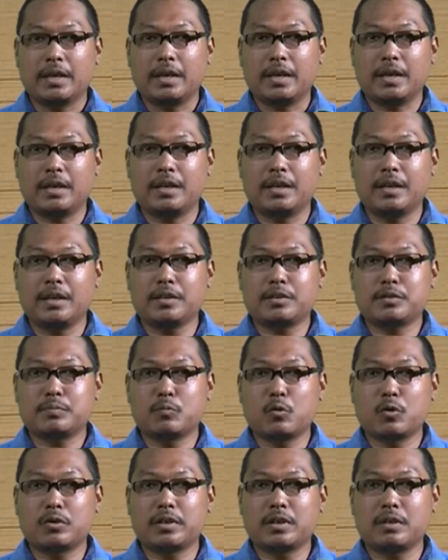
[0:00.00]
In his
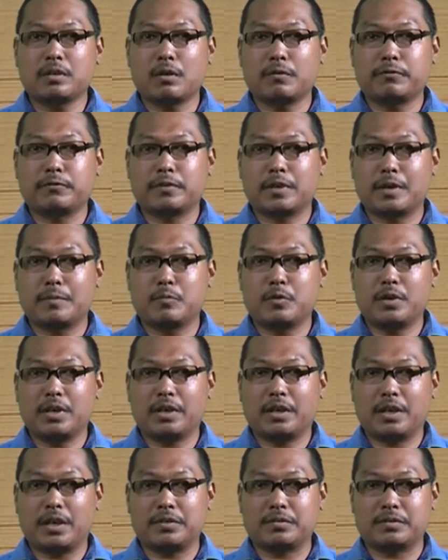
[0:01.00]
model of
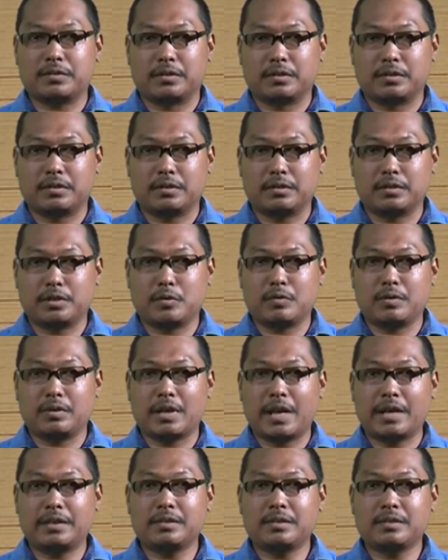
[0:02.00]
communication during
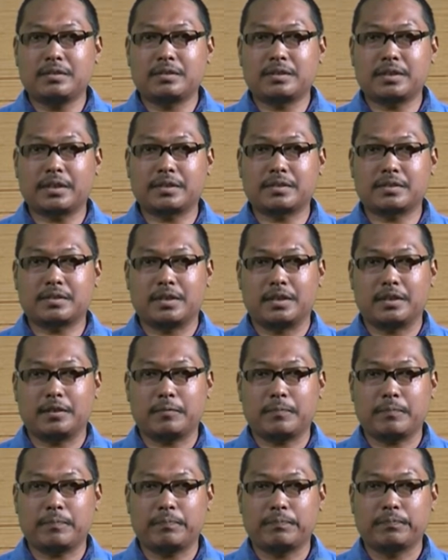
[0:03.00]
1960,
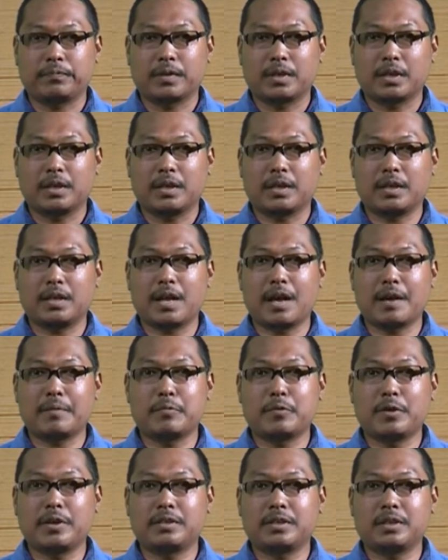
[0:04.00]

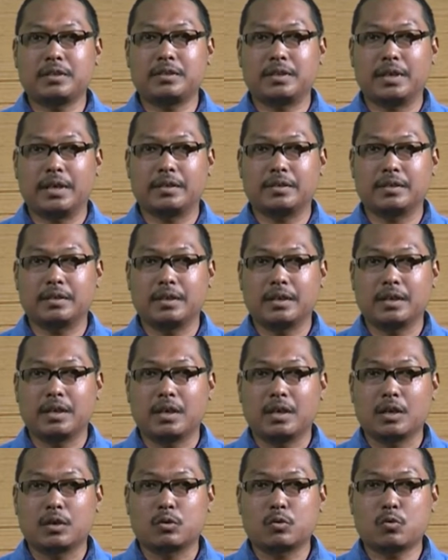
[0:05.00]
elaborated that
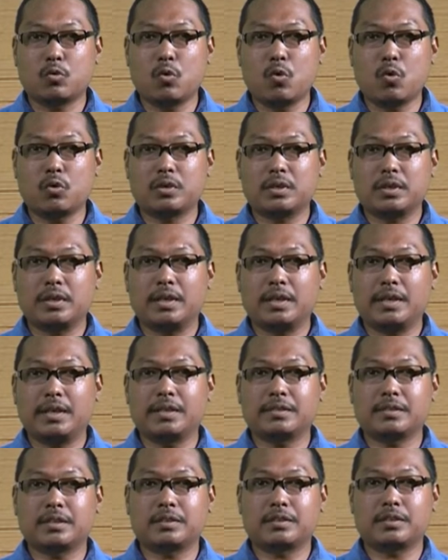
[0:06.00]
code
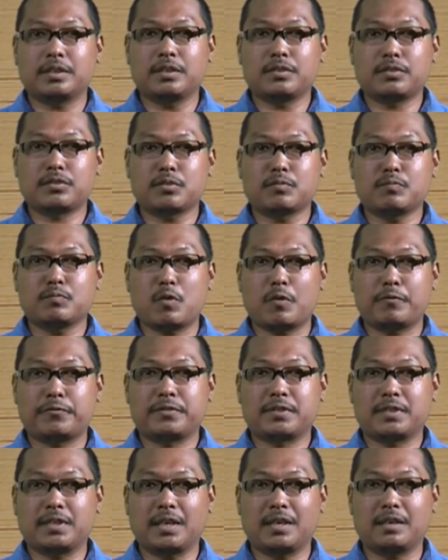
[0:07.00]
is a system of
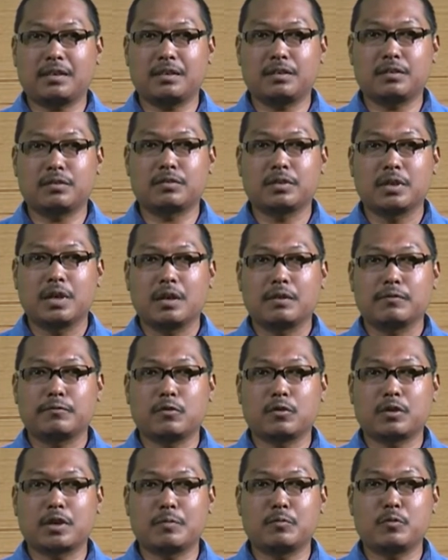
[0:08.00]
signals
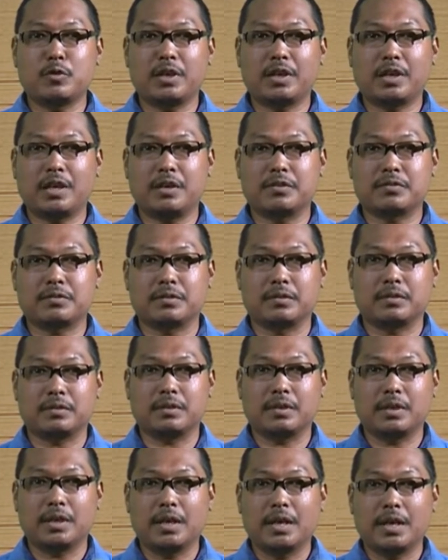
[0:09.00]
for communication.
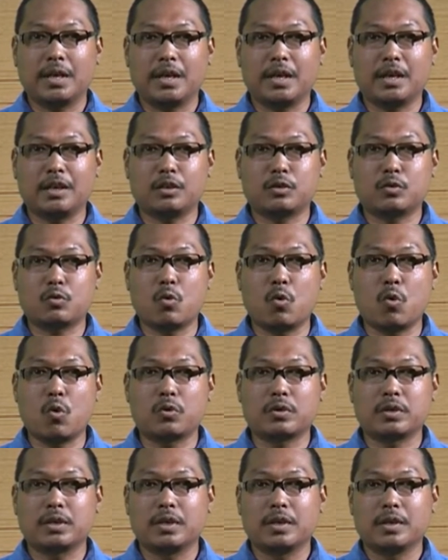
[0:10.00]
in
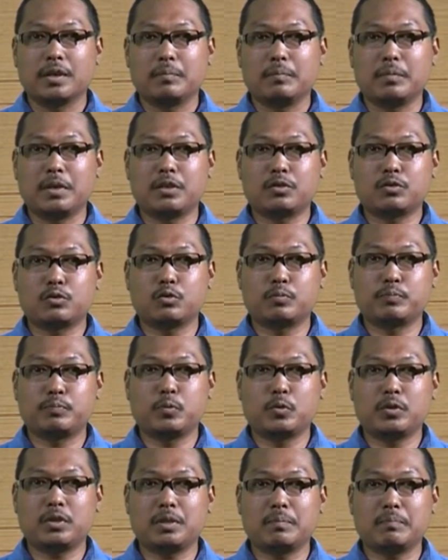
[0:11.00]
Encode means to
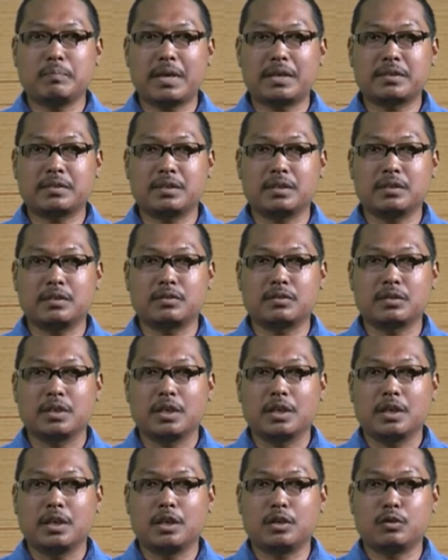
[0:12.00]
put the message
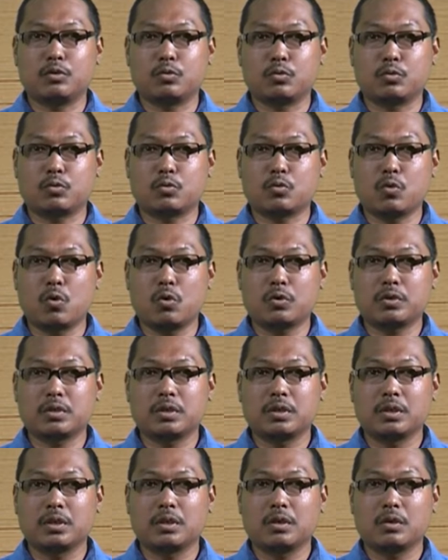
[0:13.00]
into code
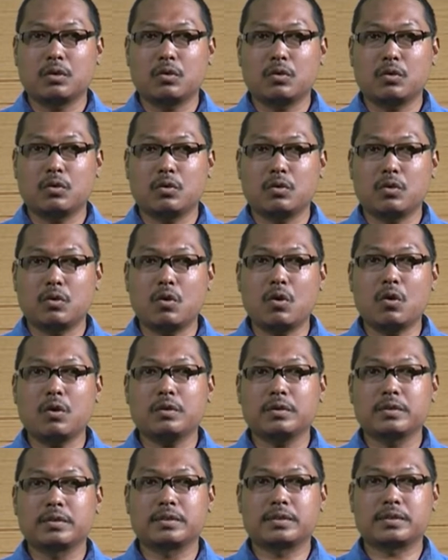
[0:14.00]

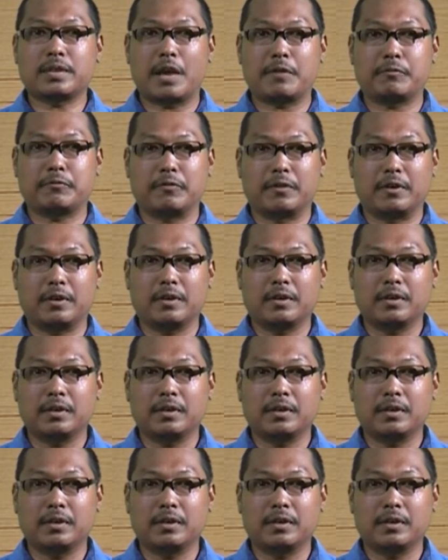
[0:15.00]
or cipher.